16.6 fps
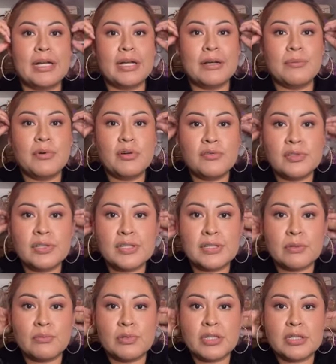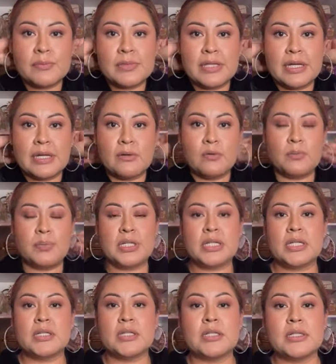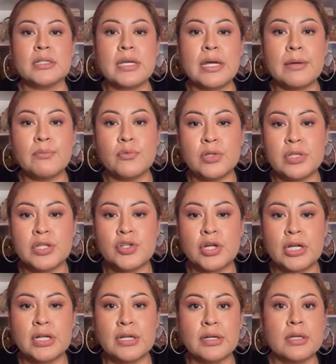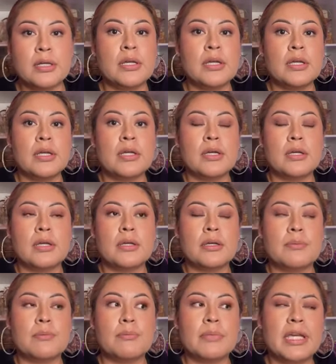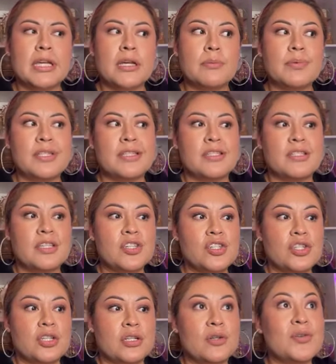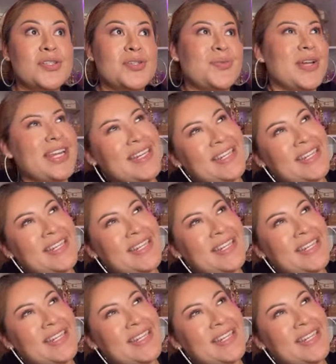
um, hopefully someone comes out because I'm really trying to make up a decision. Oh, it's raining.